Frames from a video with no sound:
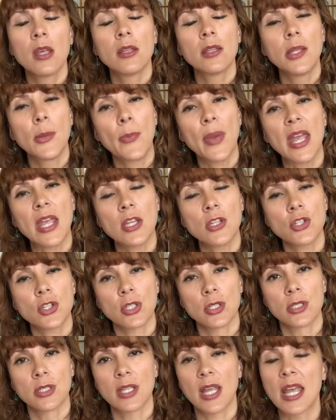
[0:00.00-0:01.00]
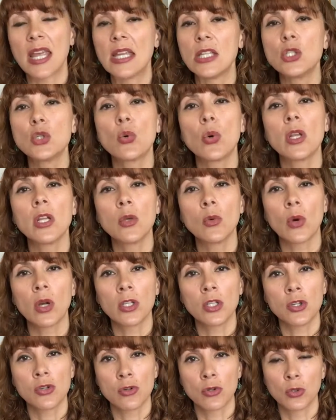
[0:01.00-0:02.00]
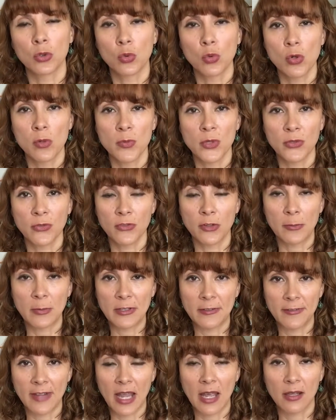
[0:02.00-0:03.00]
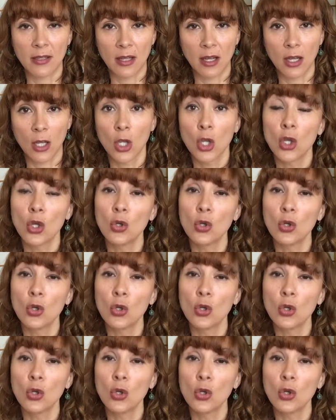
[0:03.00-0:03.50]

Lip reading: The patient, a 21-year-old woman from Havana